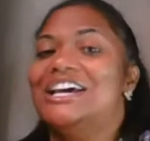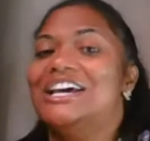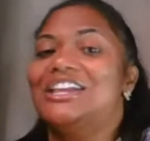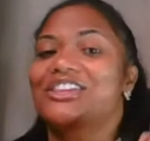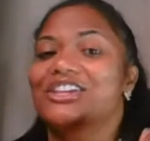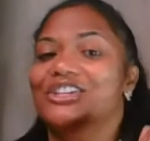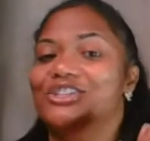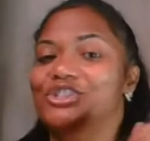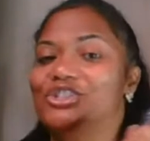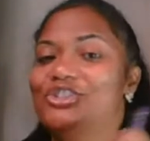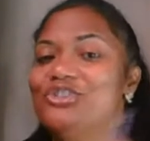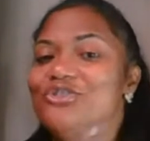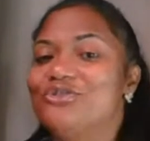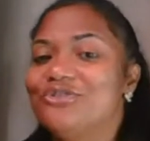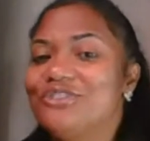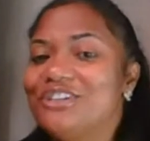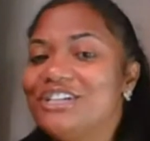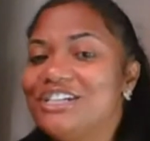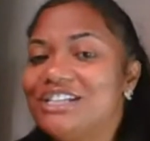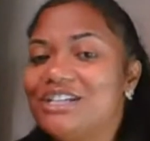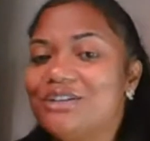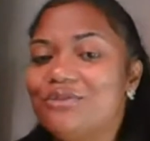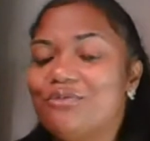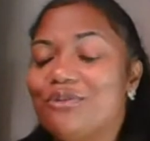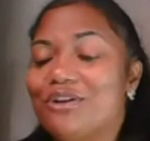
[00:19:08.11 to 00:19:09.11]
that you
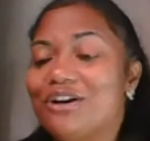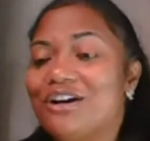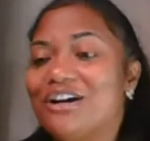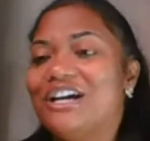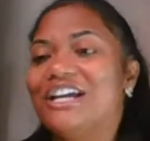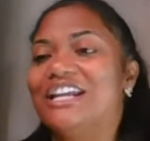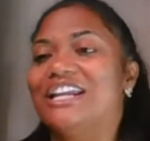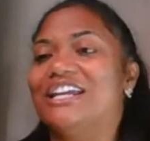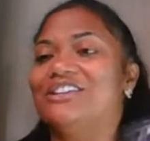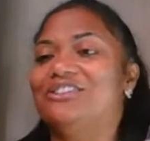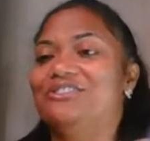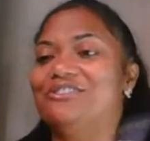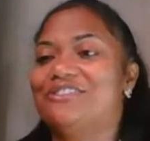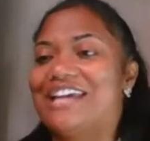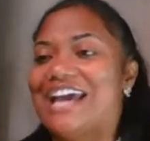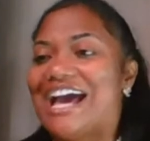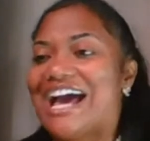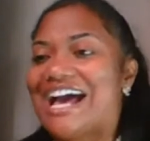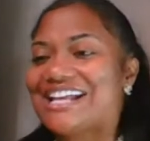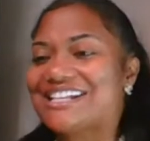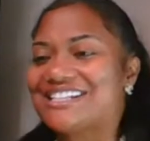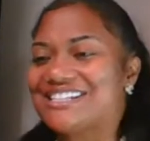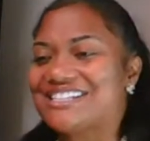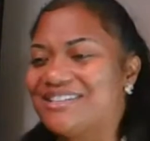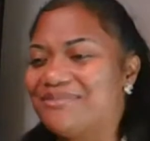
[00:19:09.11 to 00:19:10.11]
really want, and you
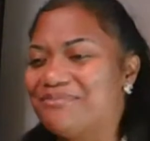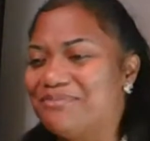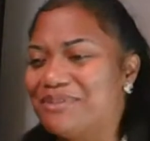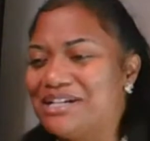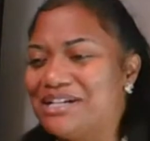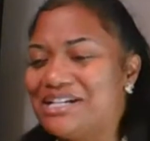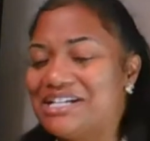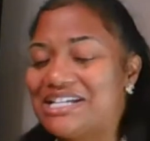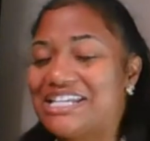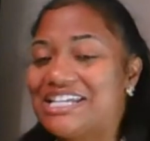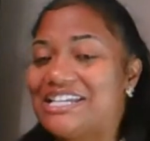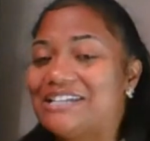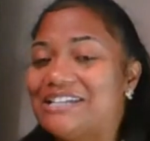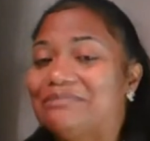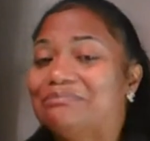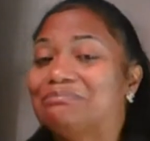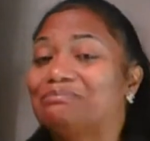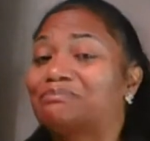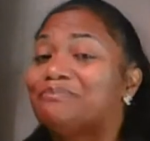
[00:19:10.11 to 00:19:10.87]
got some money,